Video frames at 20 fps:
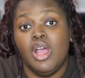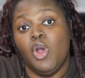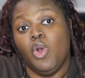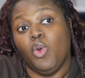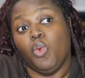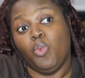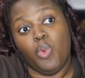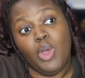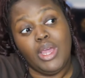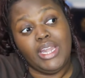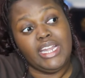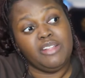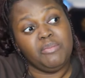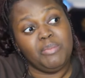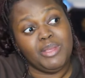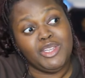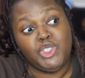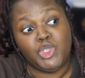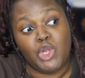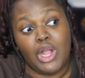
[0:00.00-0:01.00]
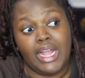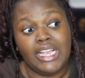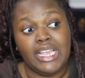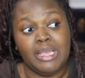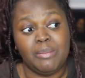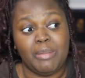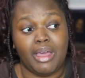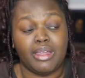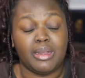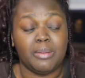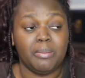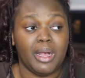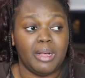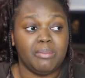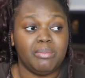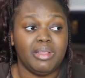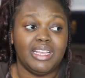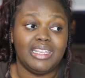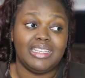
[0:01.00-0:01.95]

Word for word: Would it have been drawing him out in public?